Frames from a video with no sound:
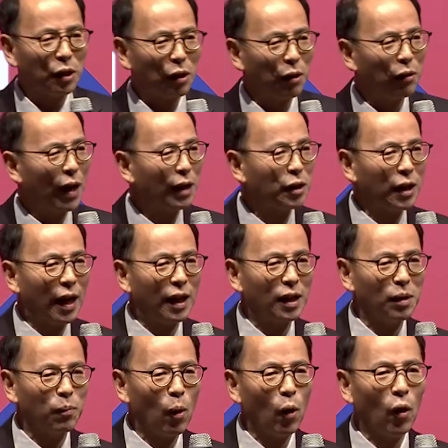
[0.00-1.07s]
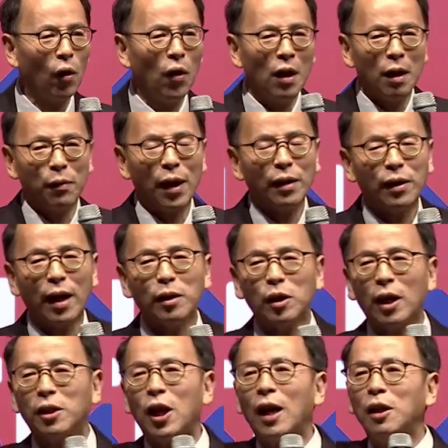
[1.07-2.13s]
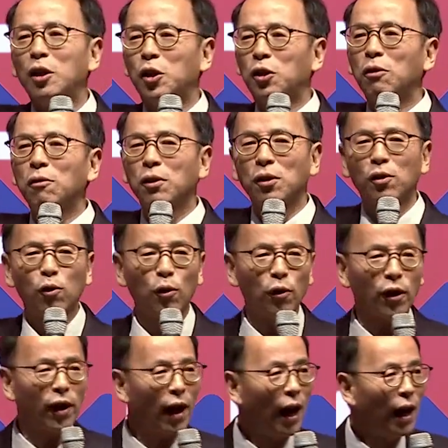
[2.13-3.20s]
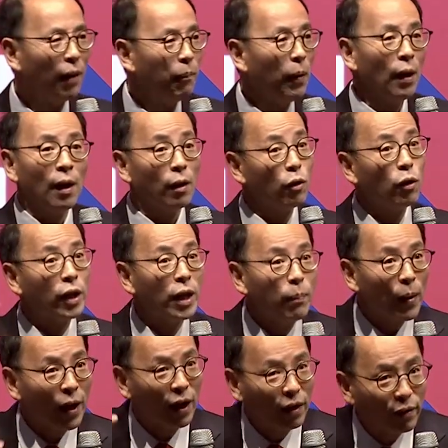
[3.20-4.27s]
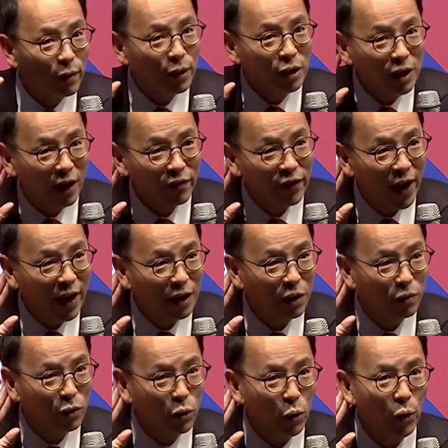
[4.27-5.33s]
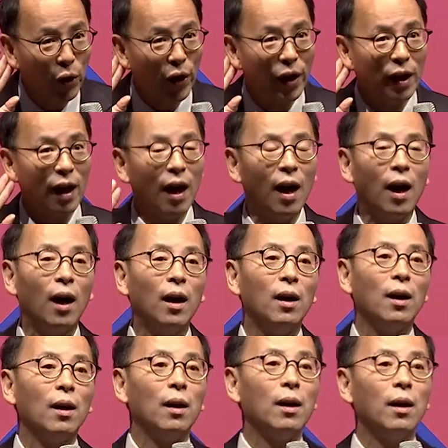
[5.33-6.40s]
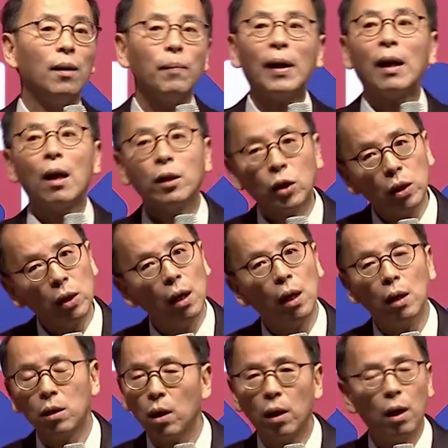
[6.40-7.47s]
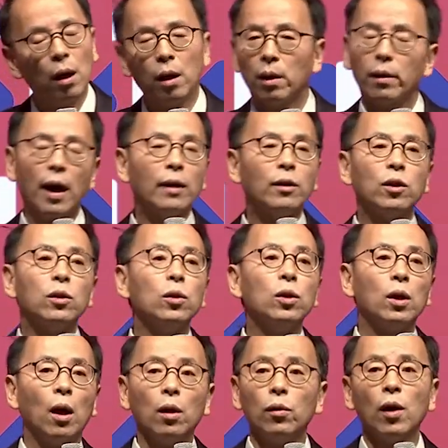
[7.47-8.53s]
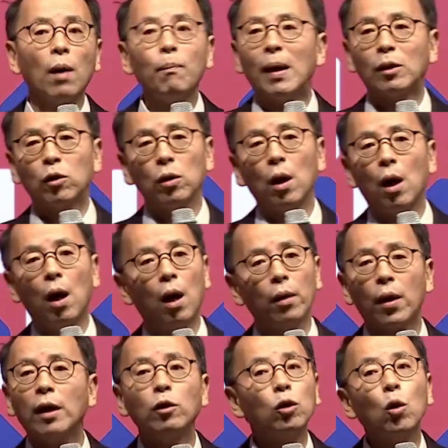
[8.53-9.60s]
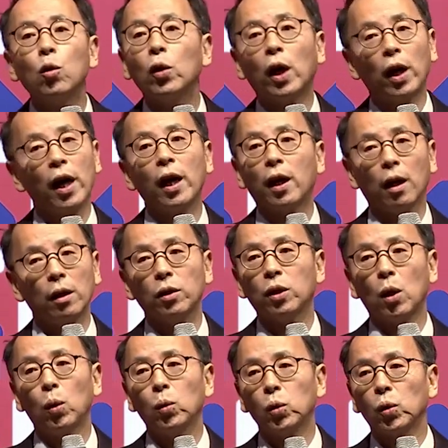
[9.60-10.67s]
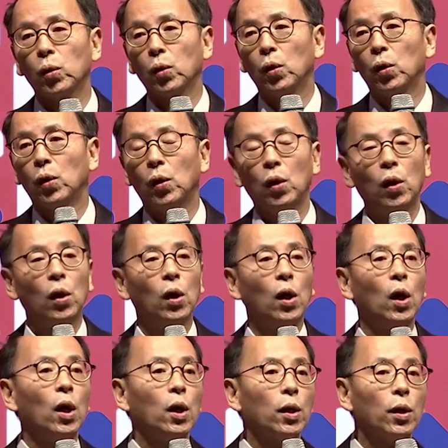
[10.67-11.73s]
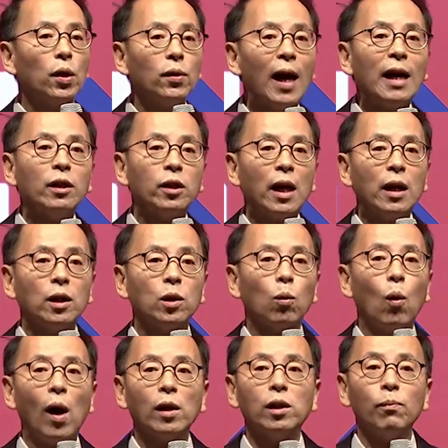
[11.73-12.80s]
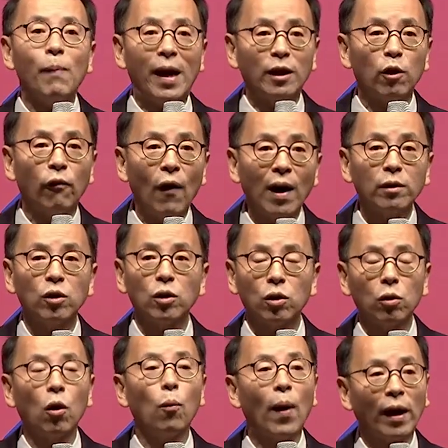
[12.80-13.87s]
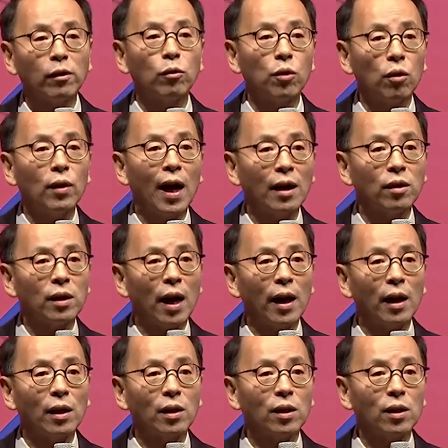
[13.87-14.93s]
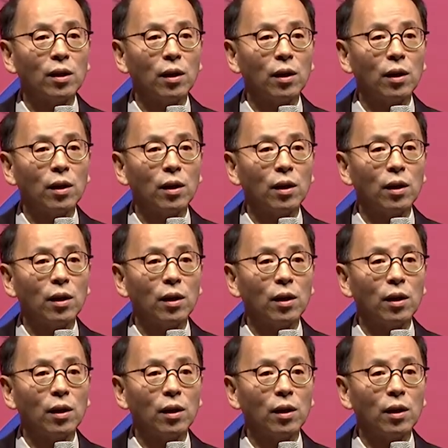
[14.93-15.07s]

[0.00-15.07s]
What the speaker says: in the United States anymore. Then they say Chinese students shouldn't come. You keep hearing these kind of negative story. But there's not much, there's no clear-cut solution. The United States wants manufacturing to go back to the United States.